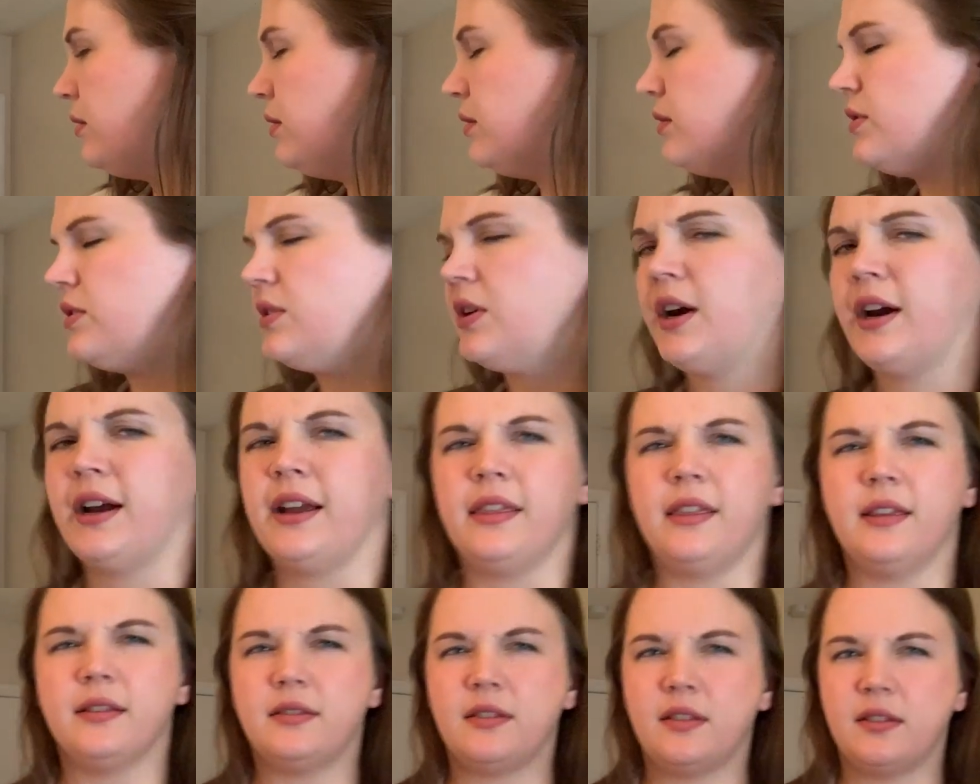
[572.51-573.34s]
Sorry,
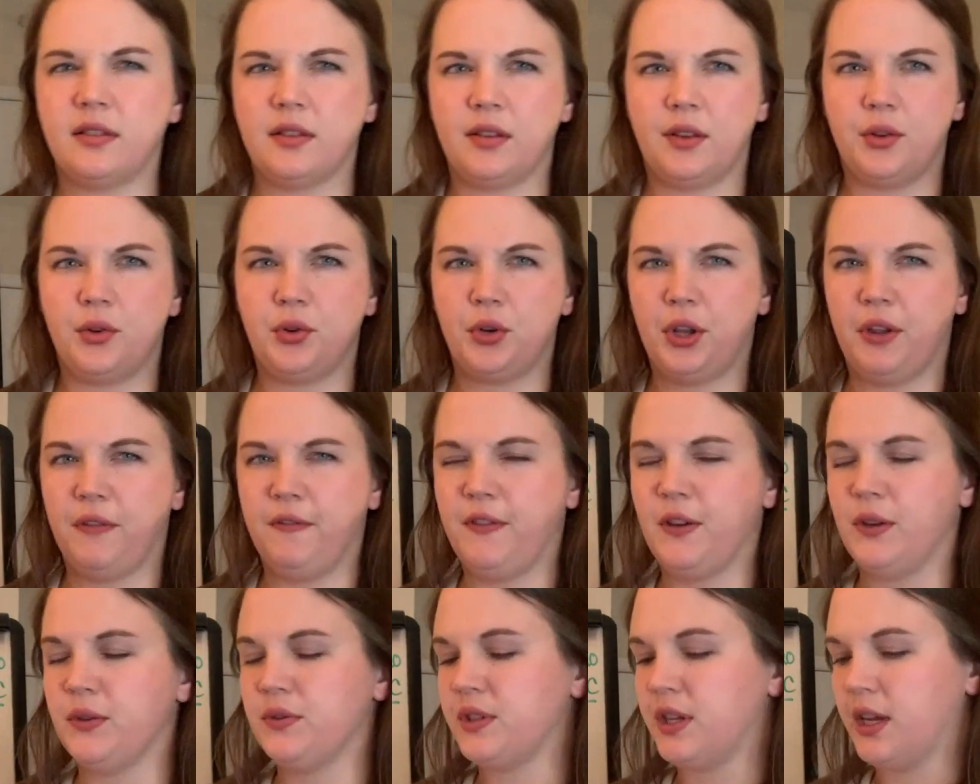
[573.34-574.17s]
this is a little
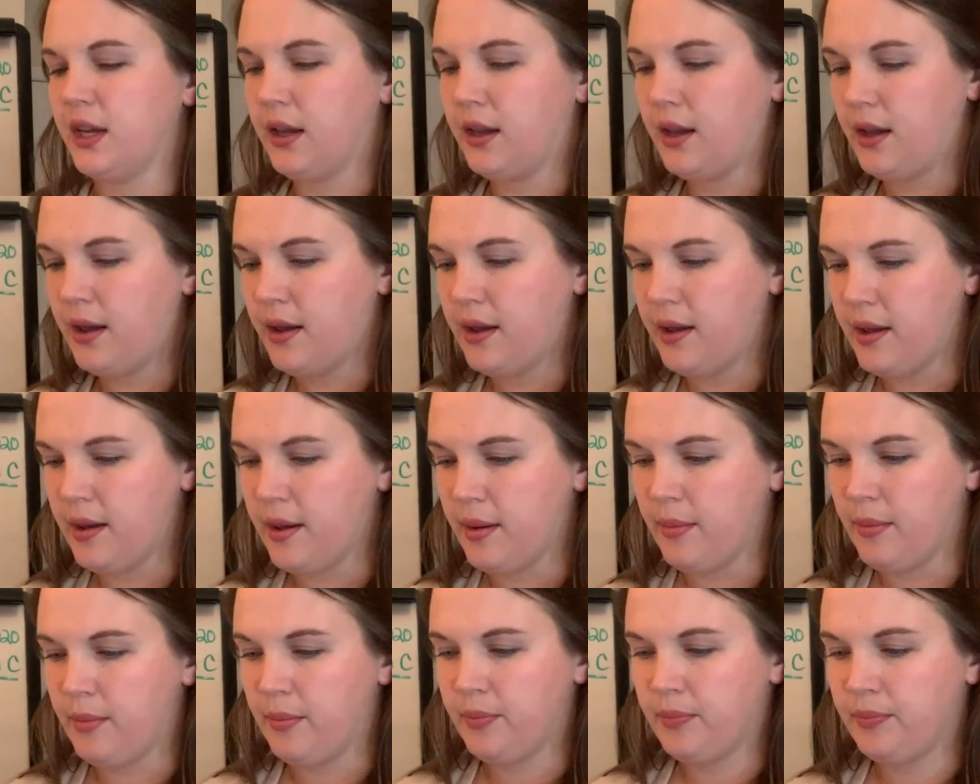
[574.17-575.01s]
confusing.
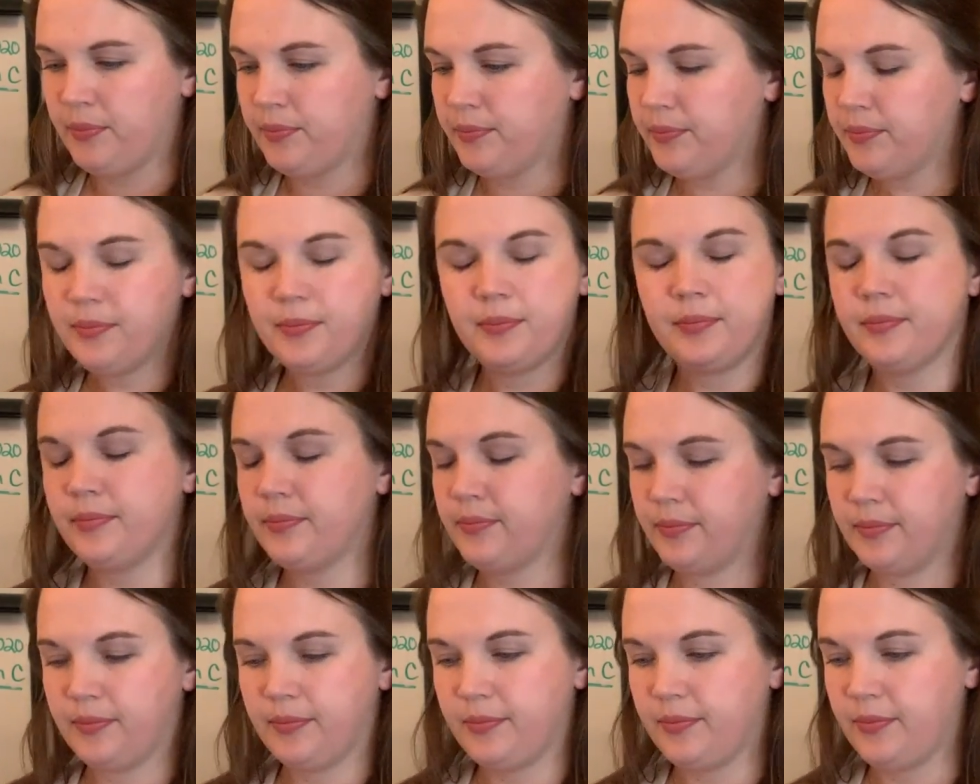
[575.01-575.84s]
Um,
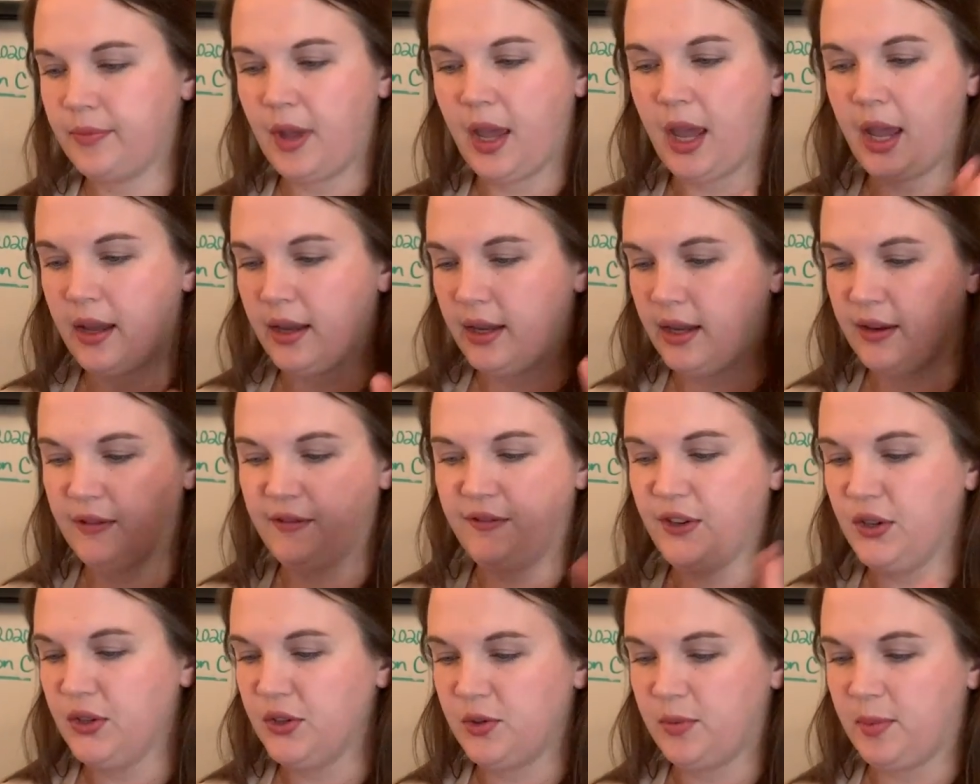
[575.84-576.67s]
I
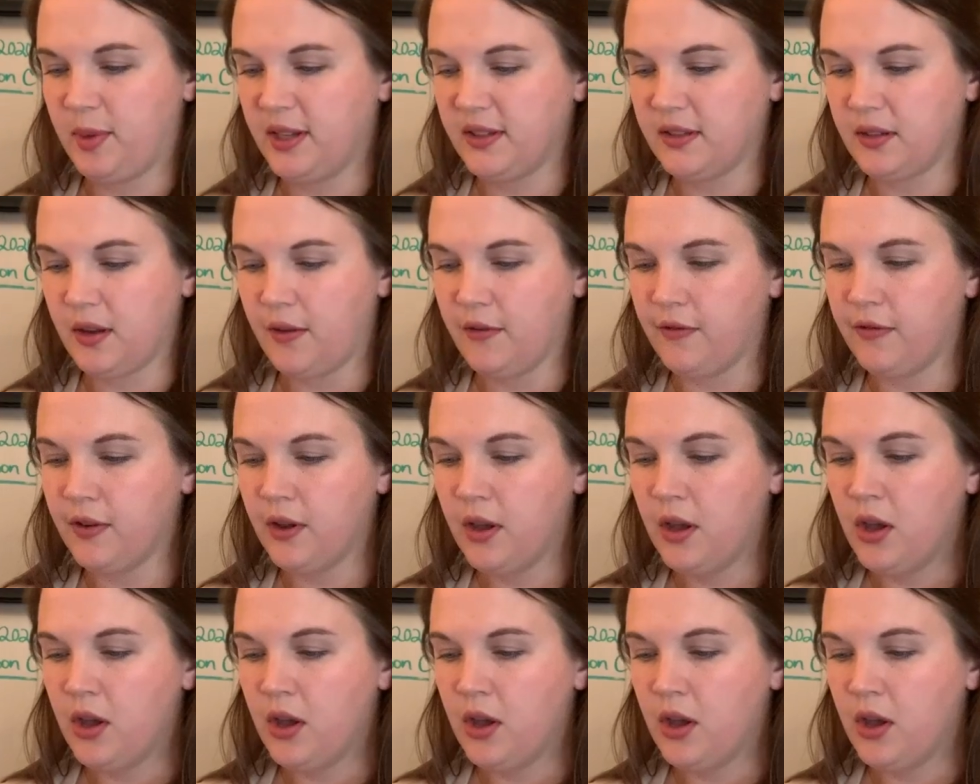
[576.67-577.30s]
confused myself.